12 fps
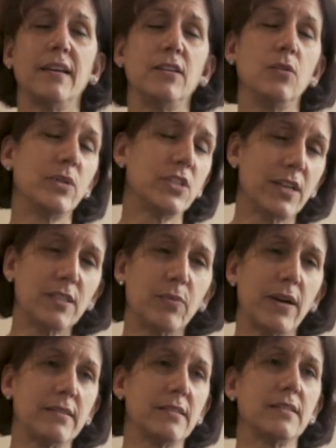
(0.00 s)
you adjust
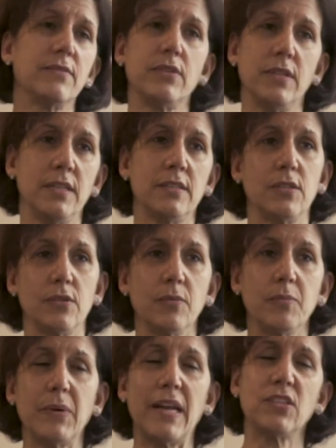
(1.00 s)
prices if you need to.
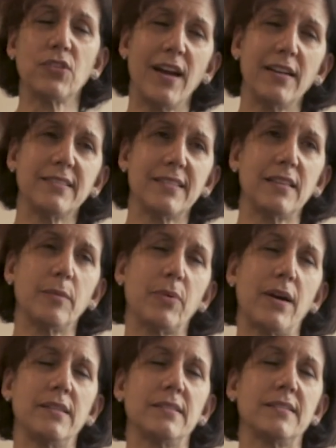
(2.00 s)
But I try to set the
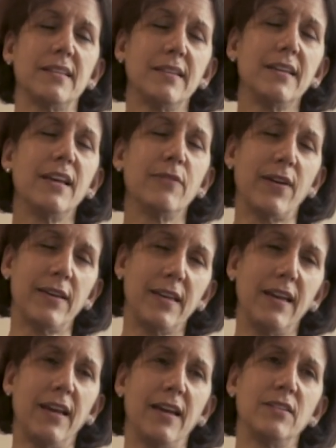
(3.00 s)
price if I
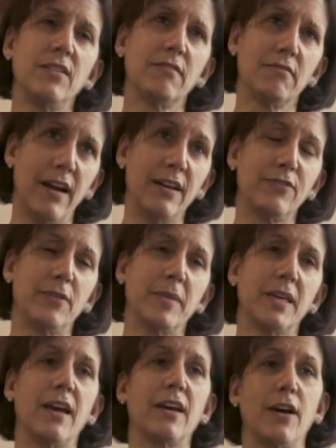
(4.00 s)
can right from
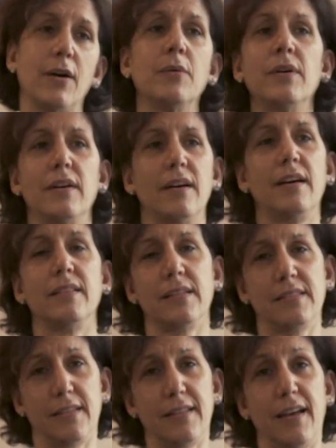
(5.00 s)
the get go,
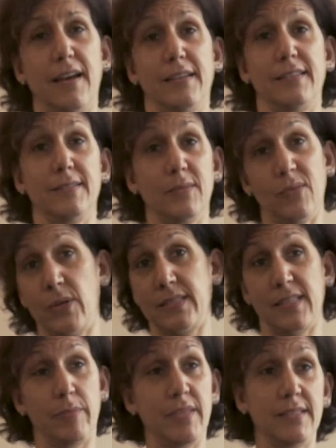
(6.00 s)
unless the client
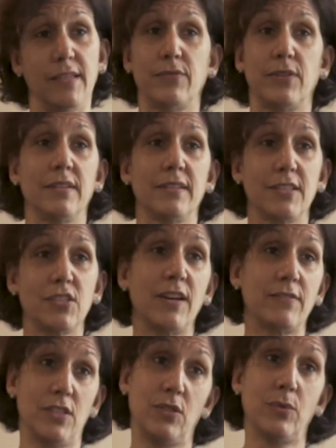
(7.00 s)
wants something different because you
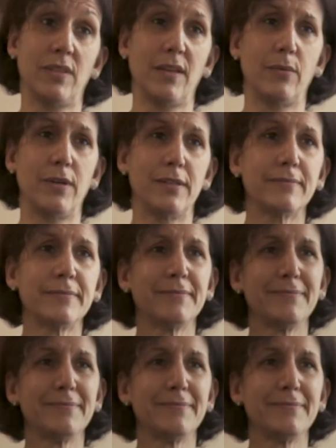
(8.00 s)
have to do what they want.